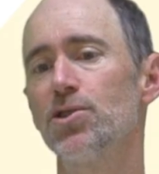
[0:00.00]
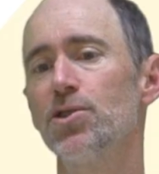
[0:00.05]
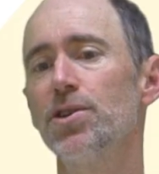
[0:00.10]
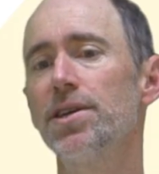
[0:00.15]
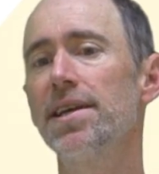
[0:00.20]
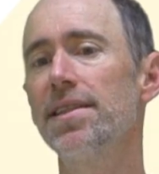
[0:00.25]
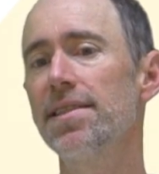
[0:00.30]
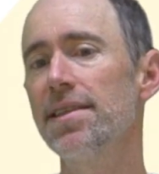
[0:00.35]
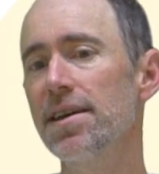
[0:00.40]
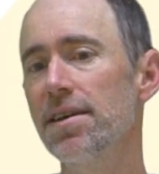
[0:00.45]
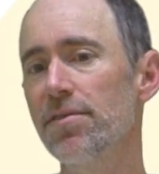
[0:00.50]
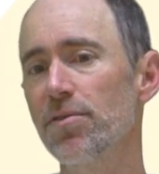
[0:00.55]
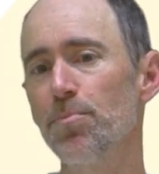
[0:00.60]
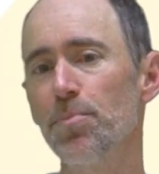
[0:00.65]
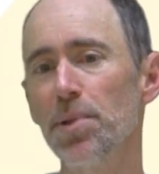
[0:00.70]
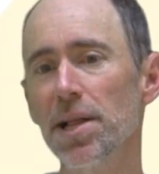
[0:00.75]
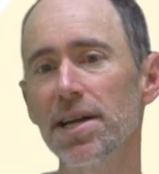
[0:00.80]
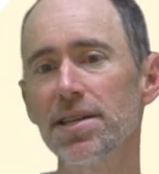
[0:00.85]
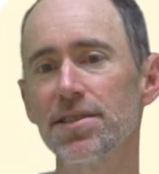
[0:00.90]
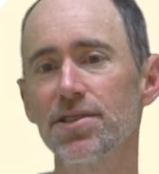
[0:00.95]
so you can think of the
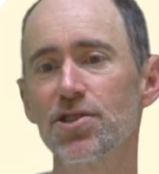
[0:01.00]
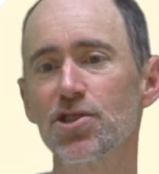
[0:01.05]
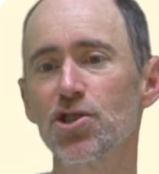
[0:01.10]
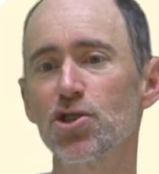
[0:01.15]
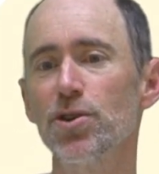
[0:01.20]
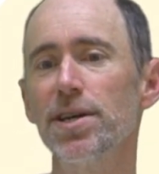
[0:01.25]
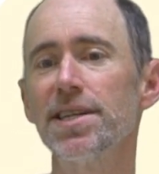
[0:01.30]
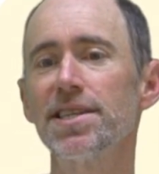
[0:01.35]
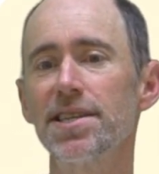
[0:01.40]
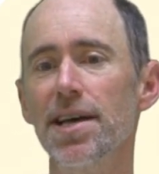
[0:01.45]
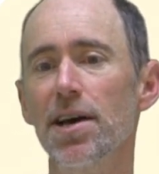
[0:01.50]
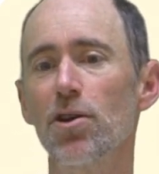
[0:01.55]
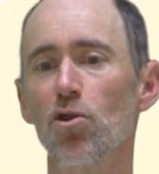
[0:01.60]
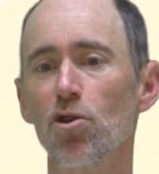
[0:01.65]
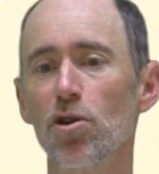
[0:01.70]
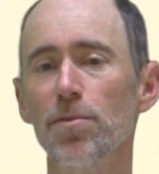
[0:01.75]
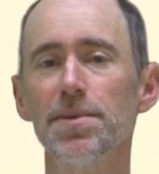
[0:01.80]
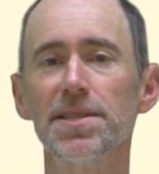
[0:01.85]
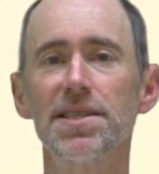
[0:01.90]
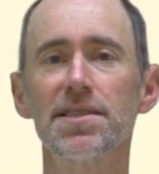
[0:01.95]
planets' stretched out
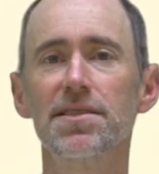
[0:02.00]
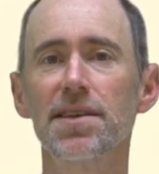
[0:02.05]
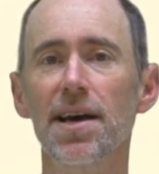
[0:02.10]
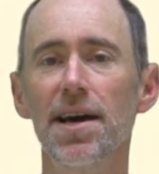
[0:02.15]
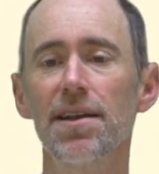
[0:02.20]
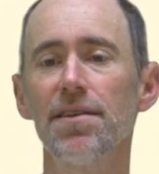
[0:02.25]
orbits as